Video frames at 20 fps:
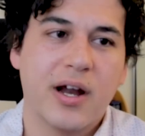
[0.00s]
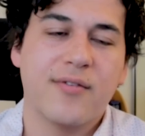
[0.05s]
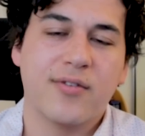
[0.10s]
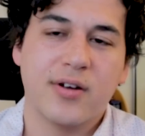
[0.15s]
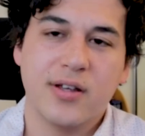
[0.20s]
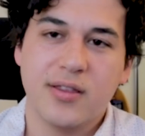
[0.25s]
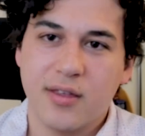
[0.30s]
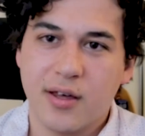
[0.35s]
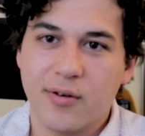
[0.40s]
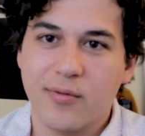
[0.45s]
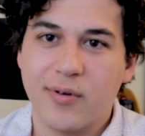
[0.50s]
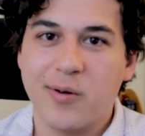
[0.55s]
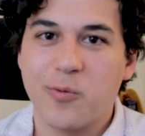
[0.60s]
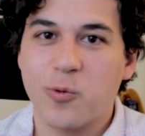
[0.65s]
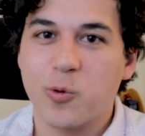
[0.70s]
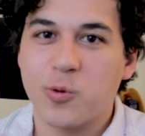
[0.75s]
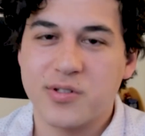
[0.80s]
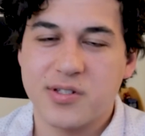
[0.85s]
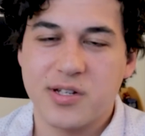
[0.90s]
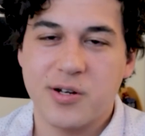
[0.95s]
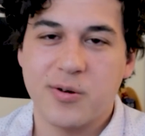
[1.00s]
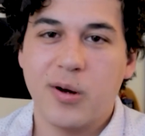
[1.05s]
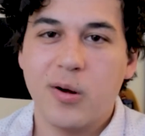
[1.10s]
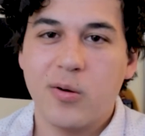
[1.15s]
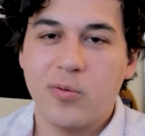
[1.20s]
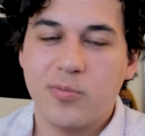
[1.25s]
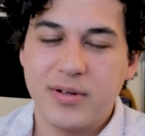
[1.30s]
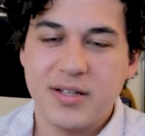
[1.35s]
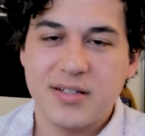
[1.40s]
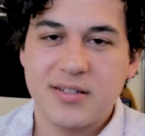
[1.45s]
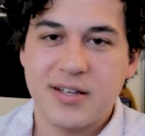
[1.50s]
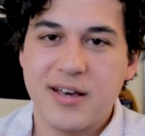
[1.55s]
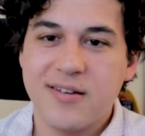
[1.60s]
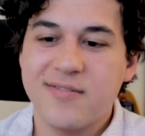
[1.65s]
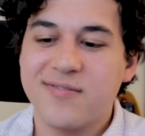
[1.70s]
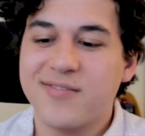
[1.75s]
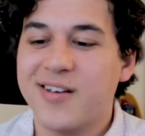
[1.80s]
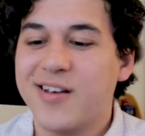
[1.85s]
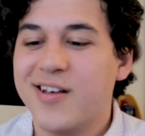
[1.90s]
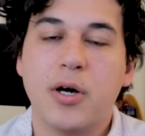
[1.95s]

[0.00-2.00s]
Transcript: everything, right? Rule 0, be safe.